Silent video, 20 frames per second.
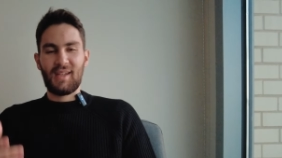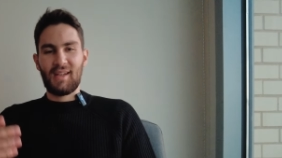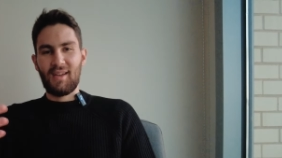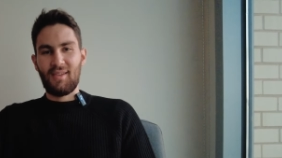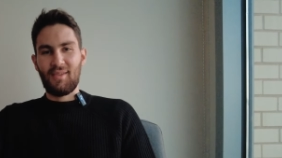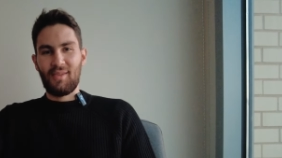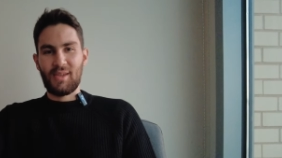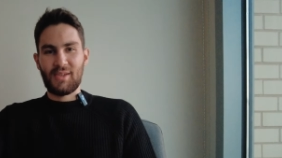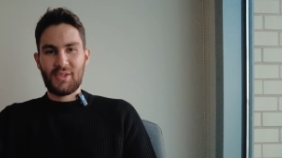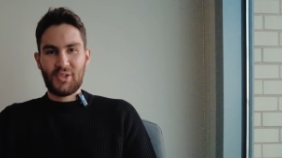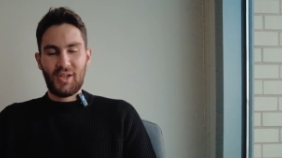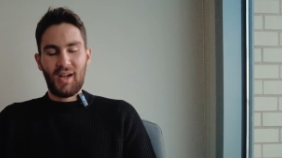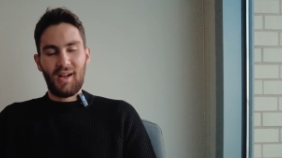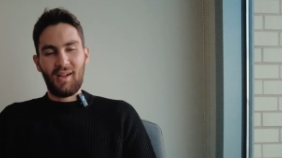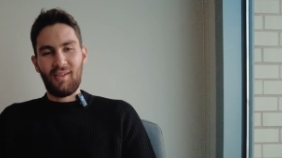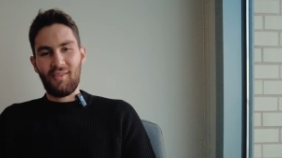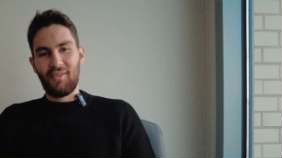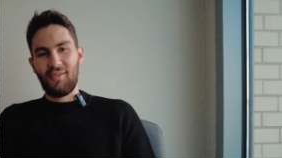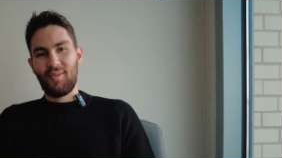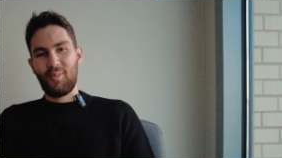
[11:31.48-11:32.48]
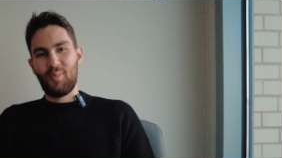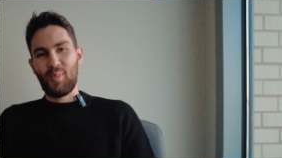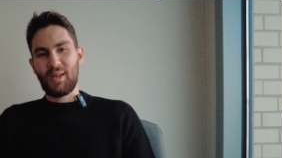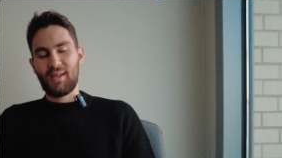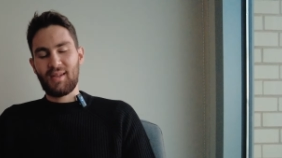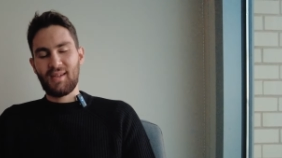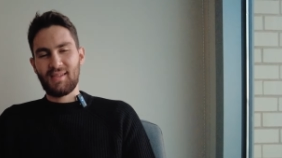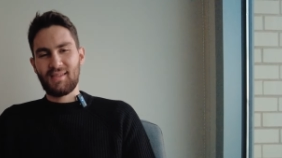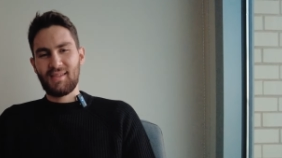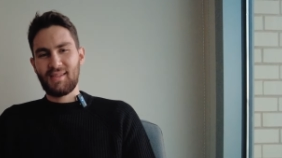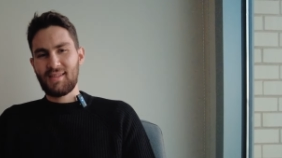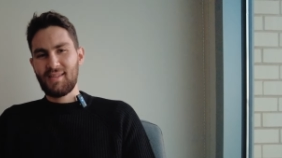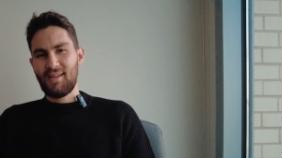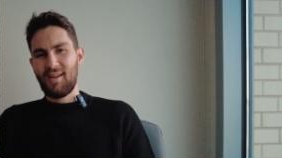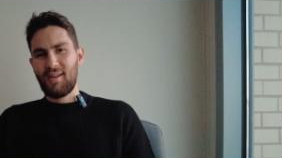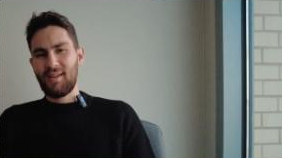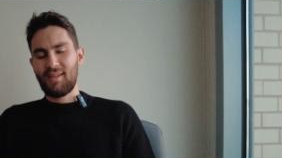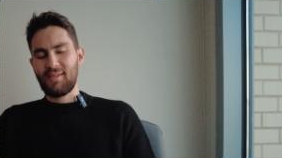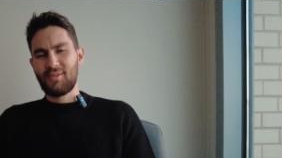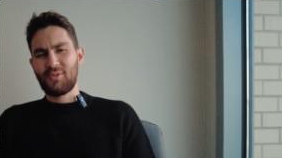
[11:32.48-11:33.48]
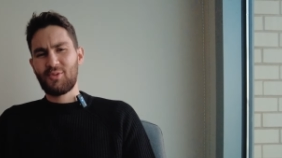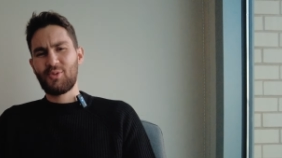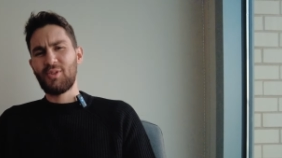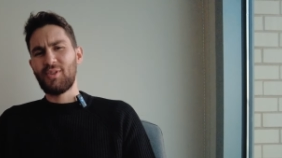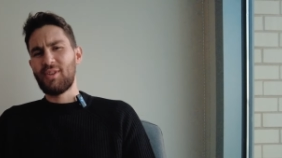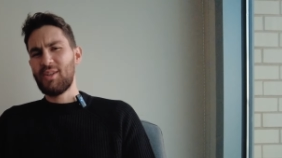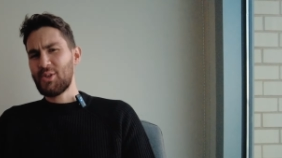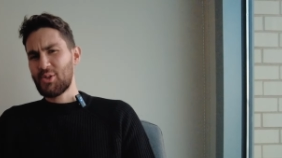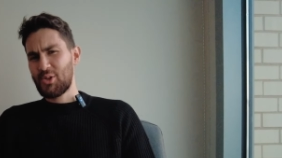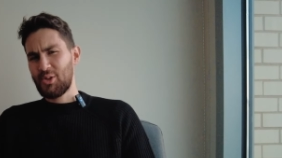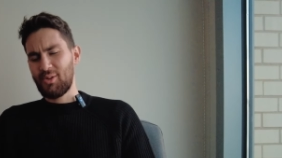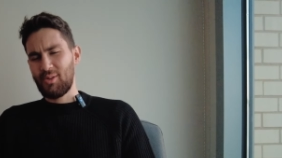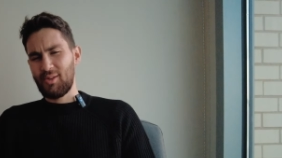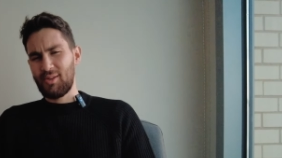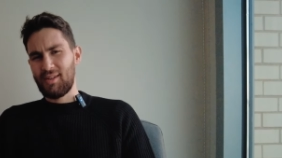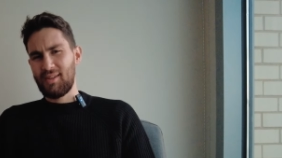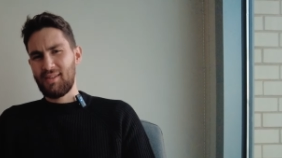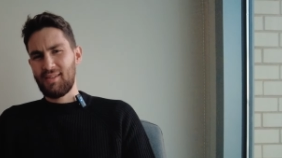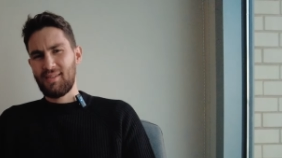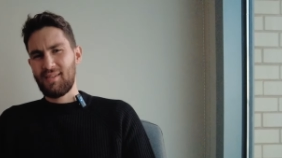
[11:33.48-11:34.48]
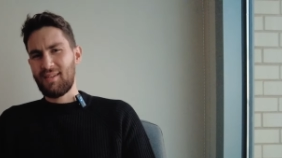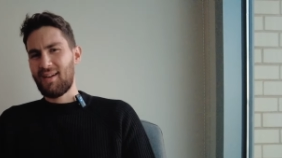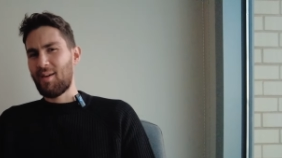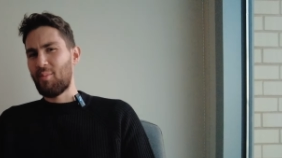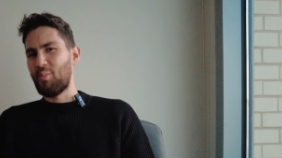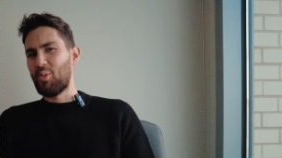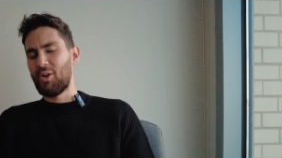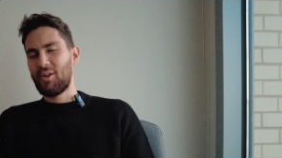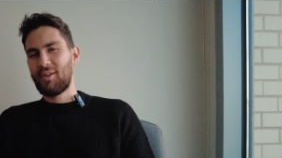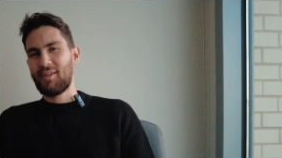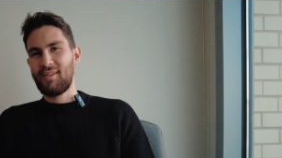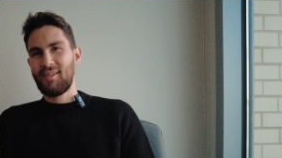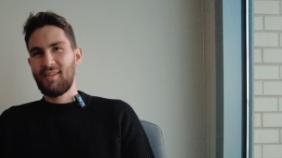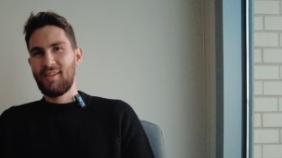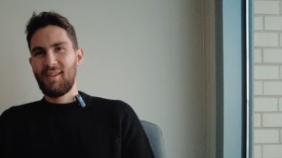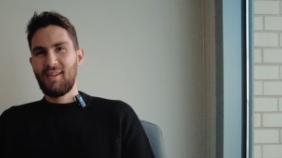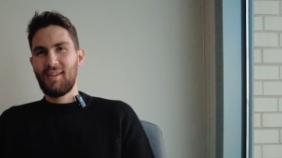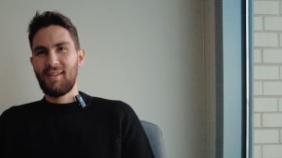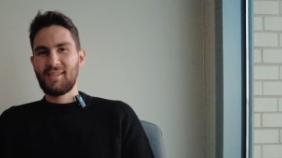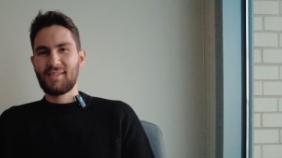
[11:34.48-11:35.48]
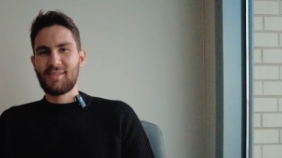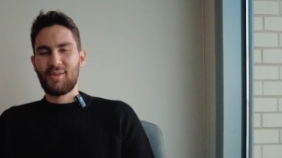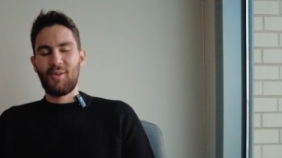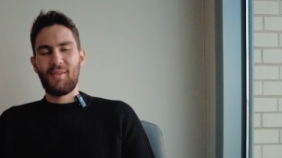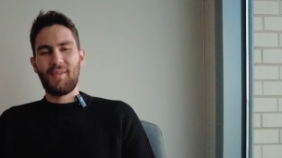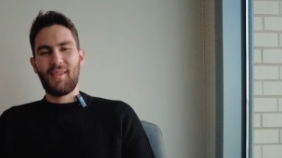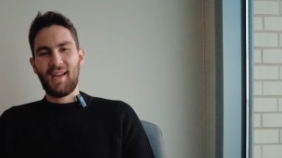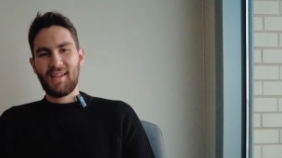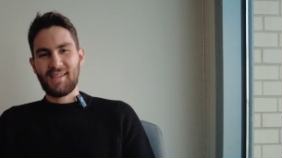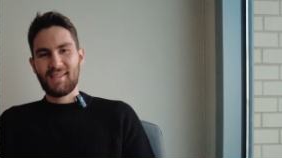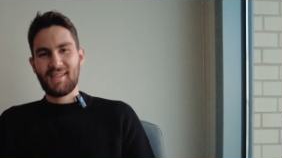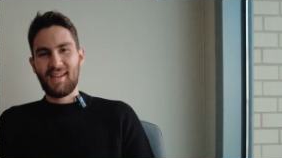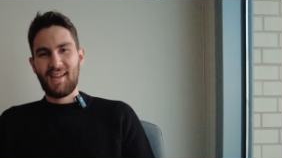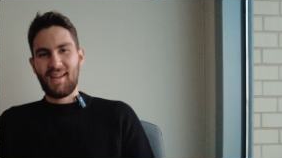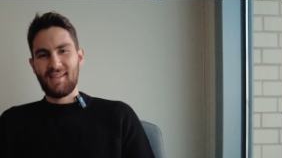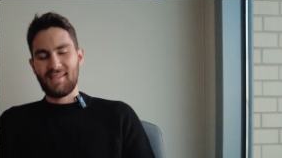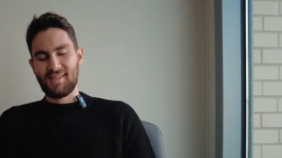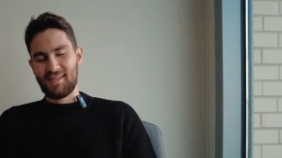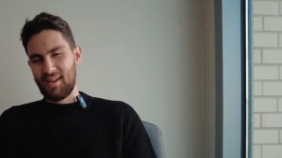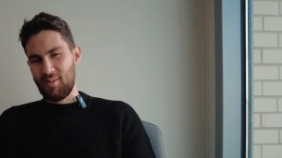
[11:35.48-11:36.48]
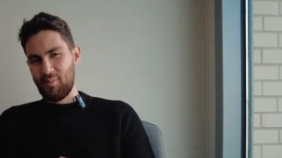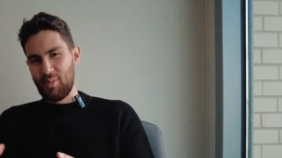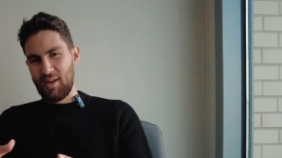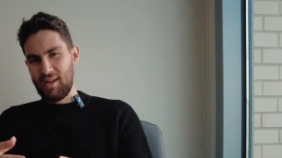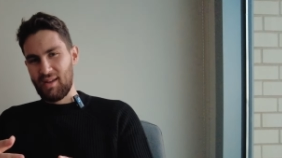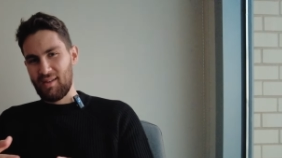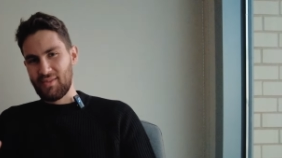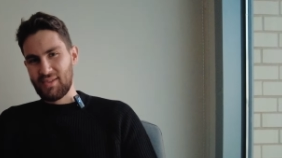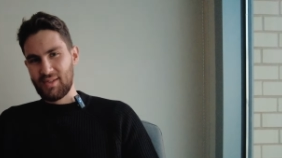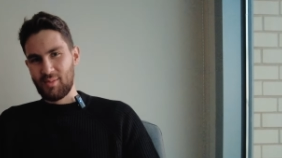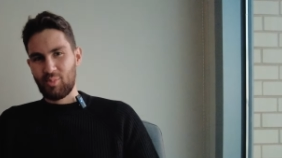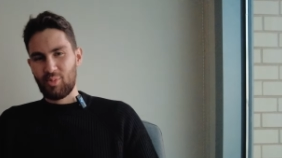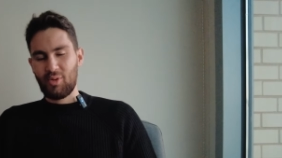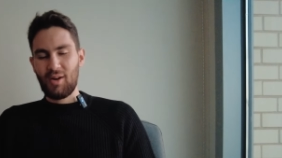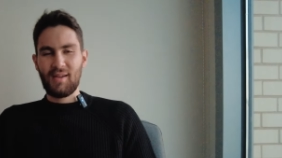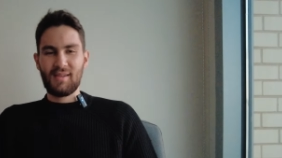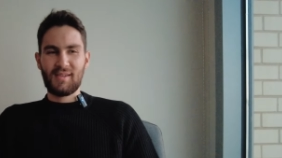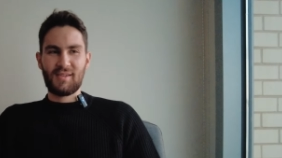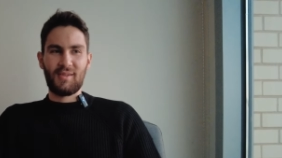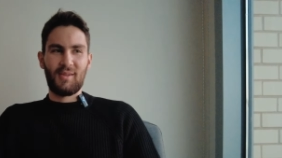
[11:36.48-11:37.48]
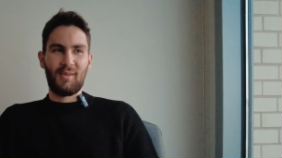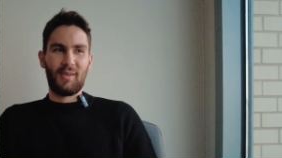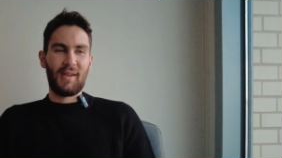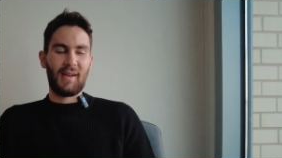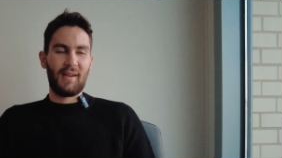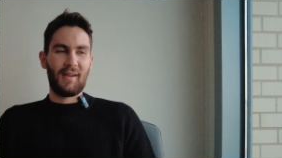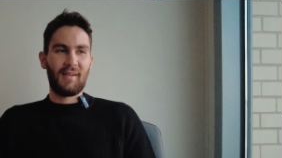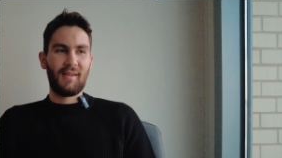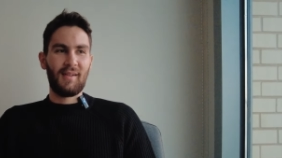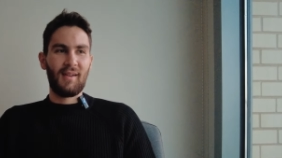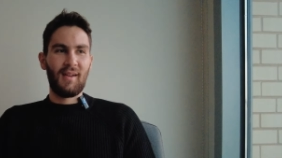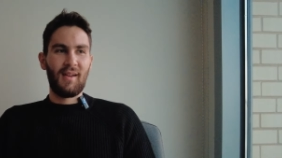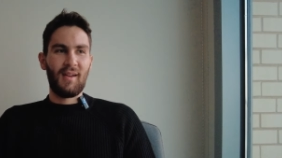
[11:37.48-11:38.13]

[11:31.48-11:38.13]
in the shelf because it's not traditionally a book. So, in that sense, I may have surprised you there.